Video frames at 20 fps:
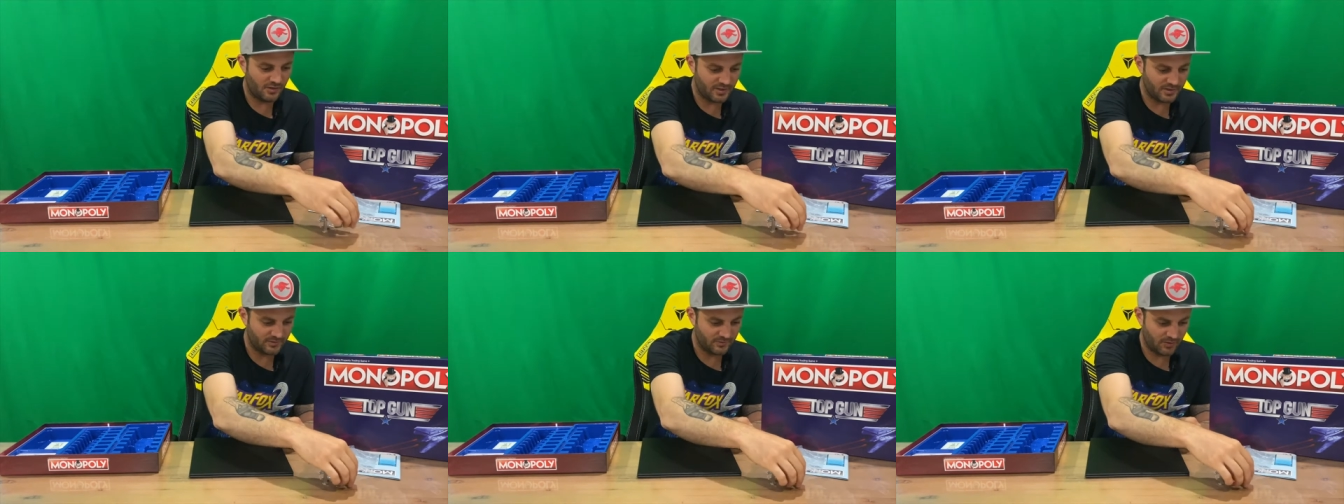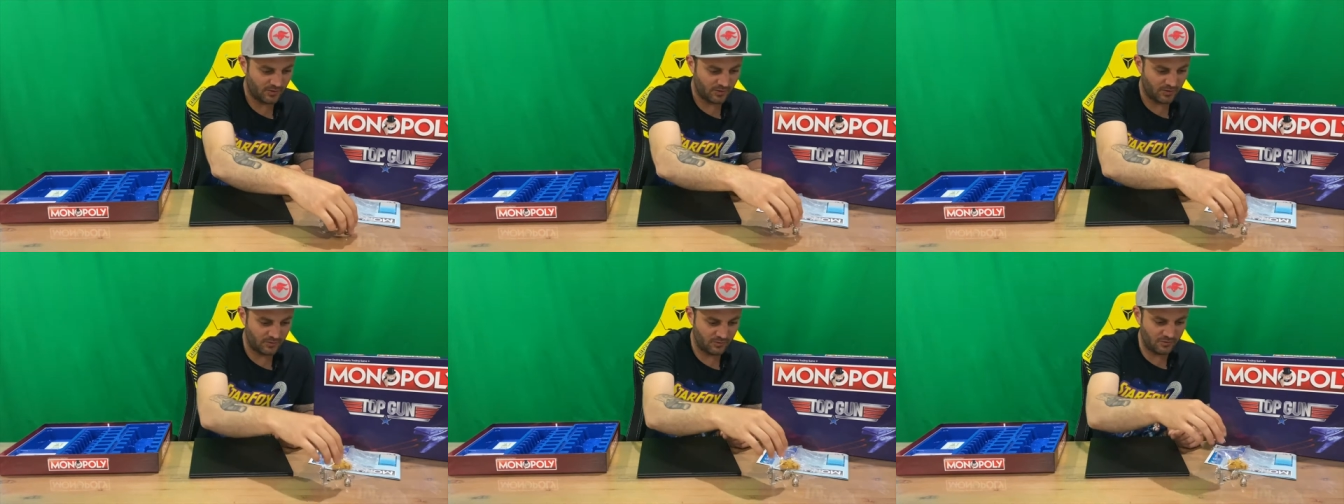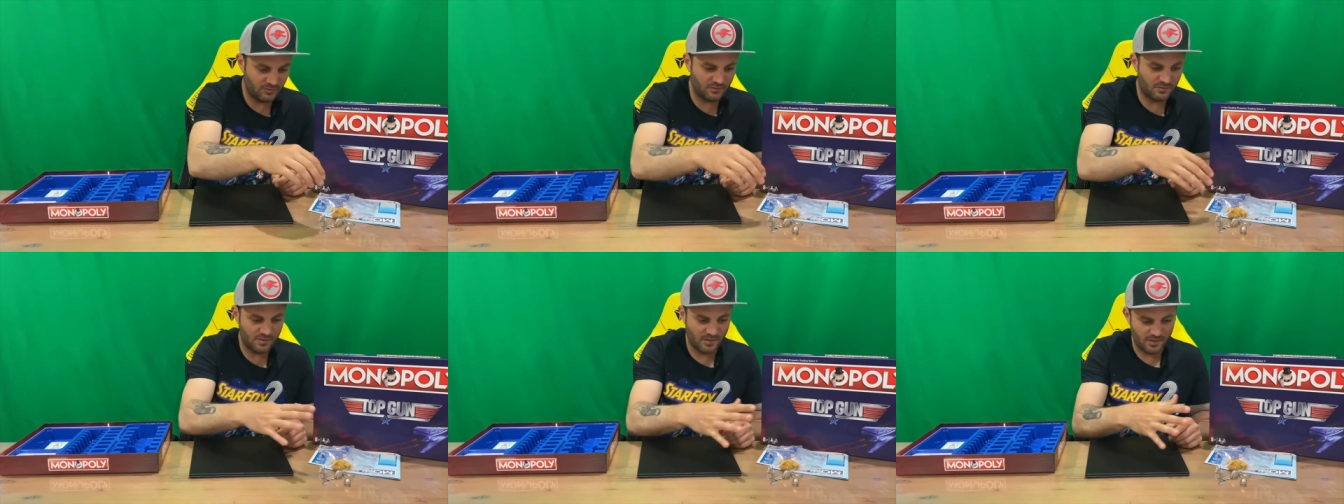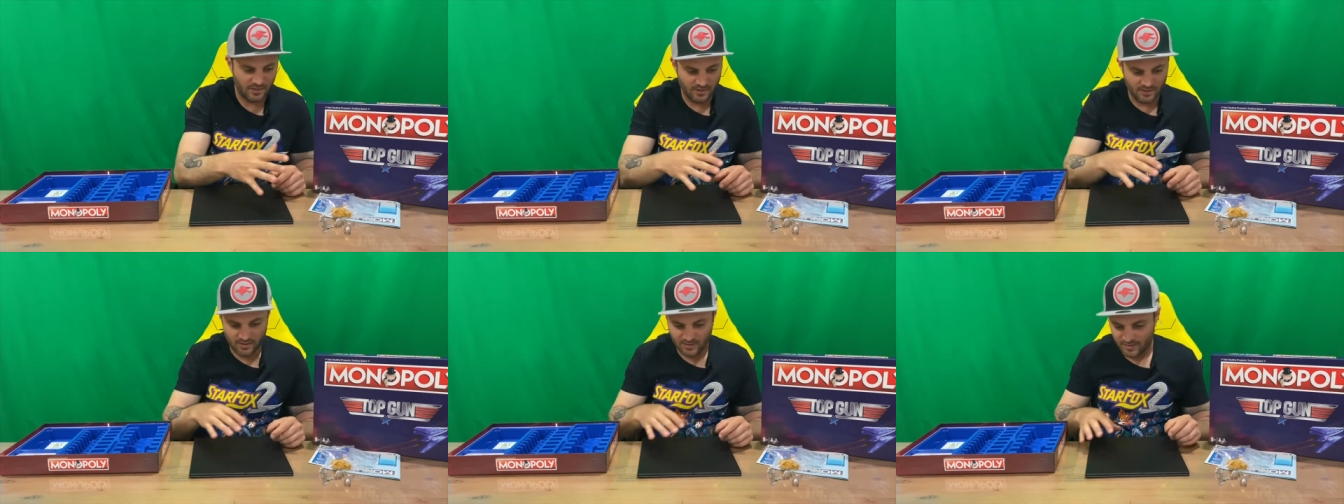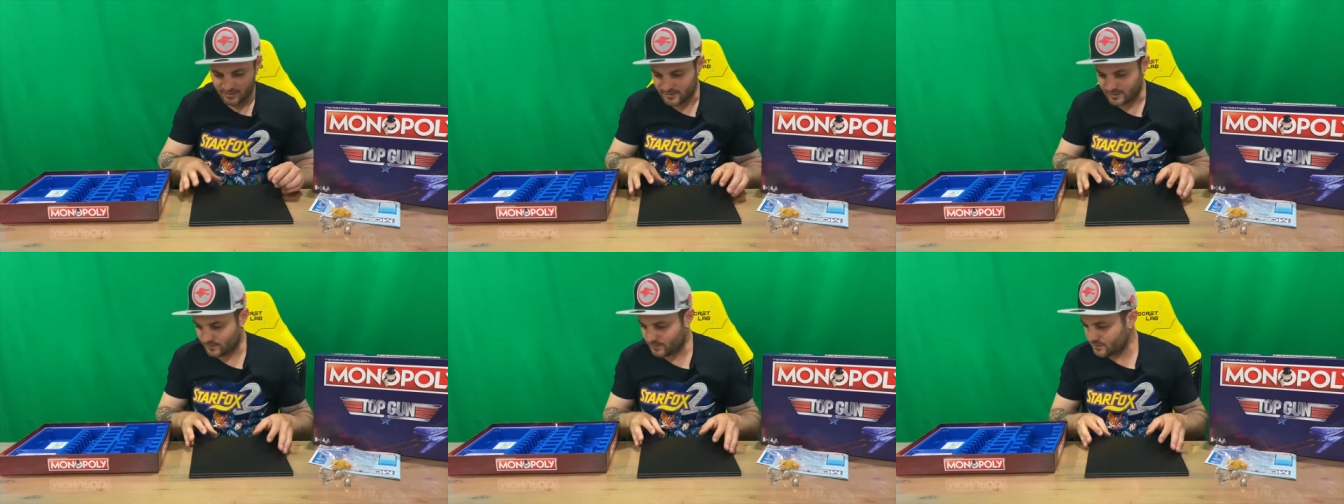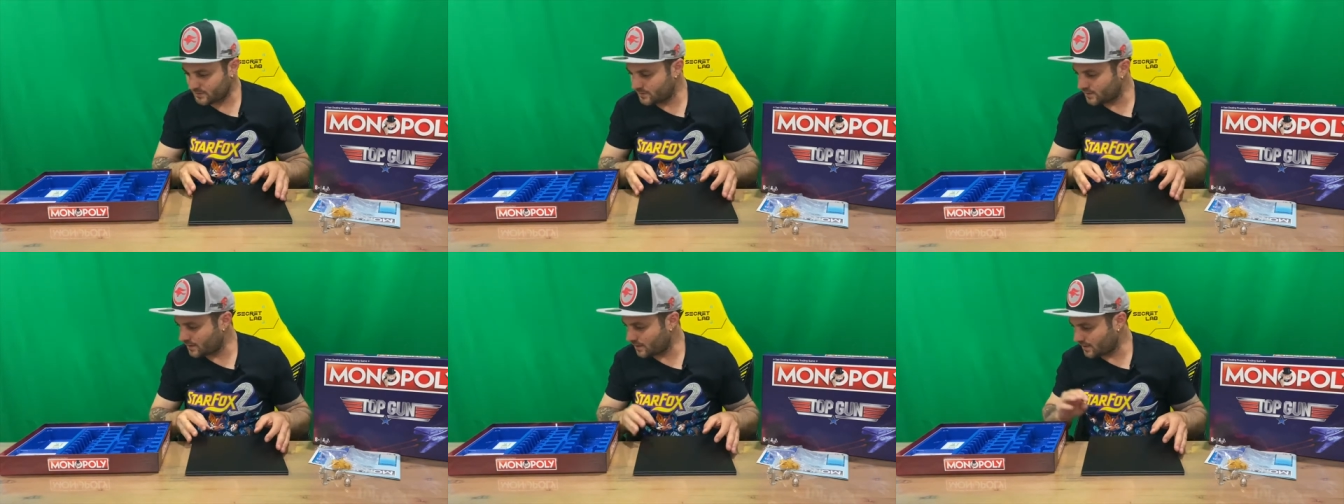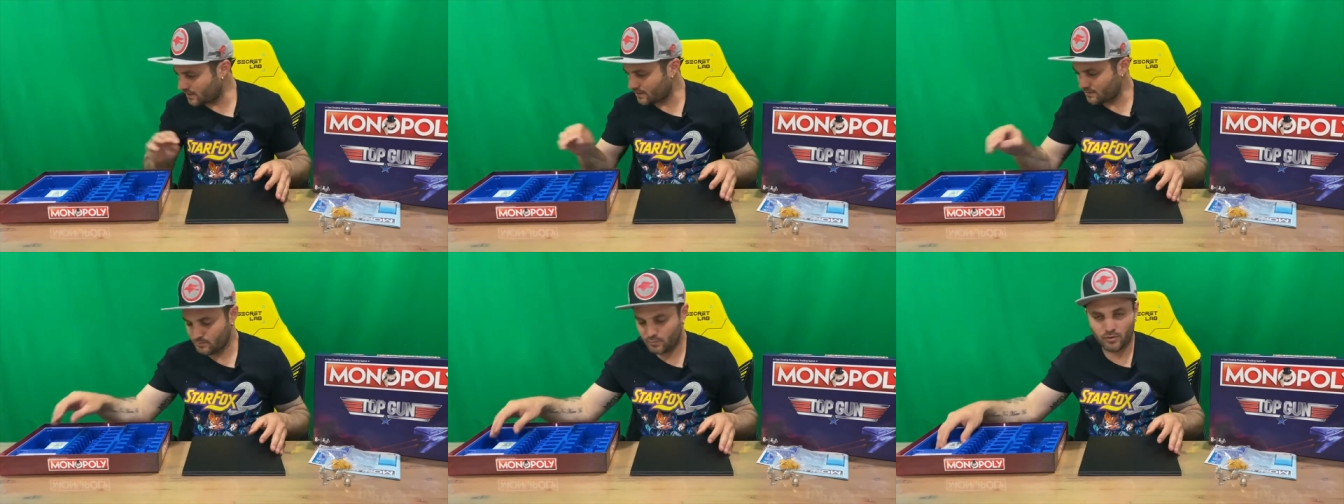very cool. Someone's uh,
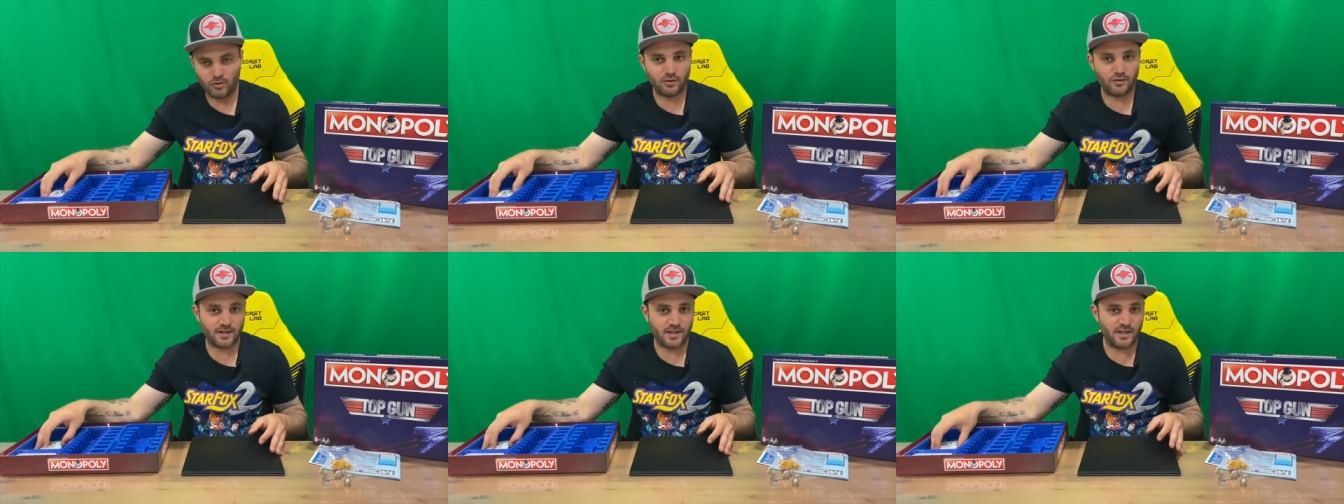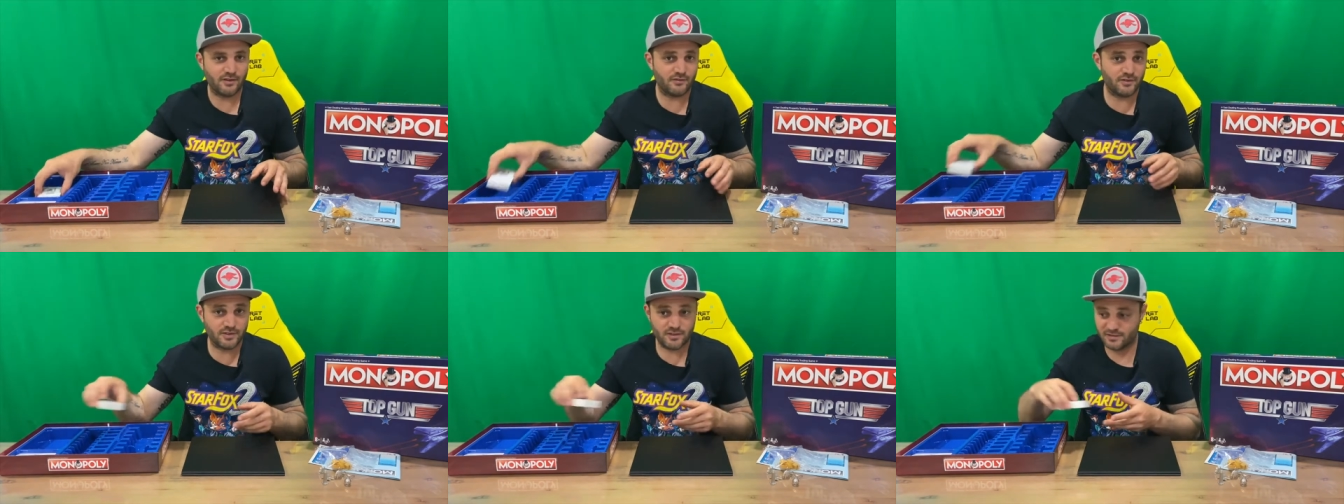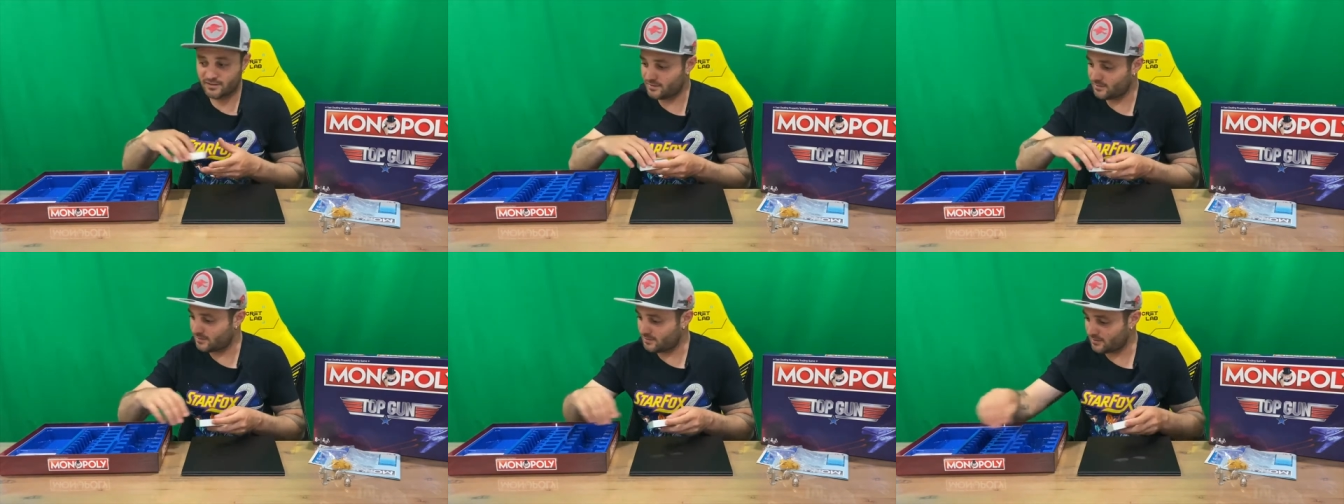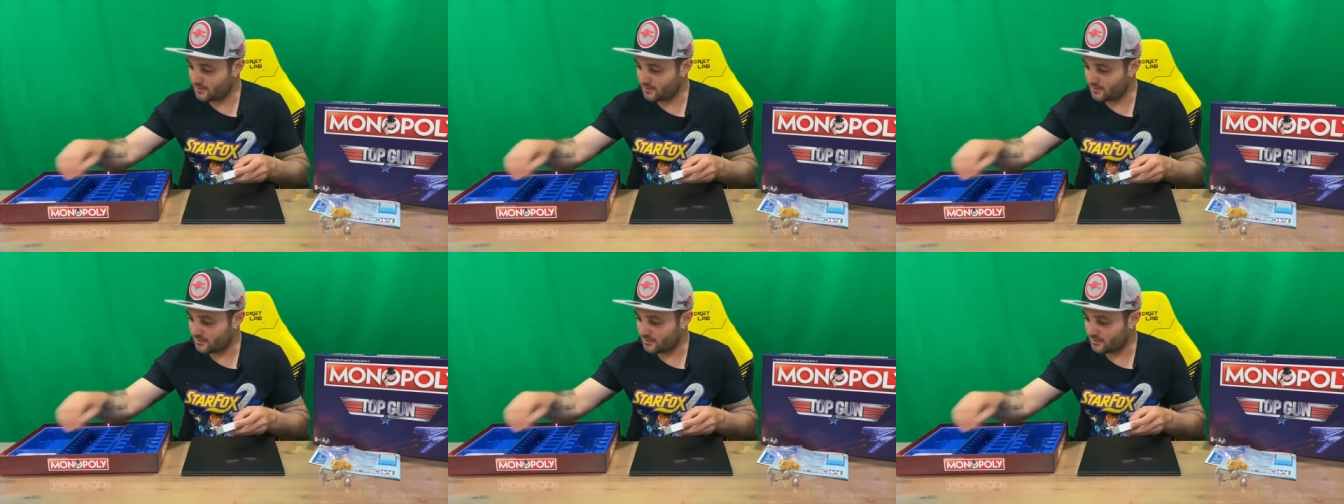put a lot of effort into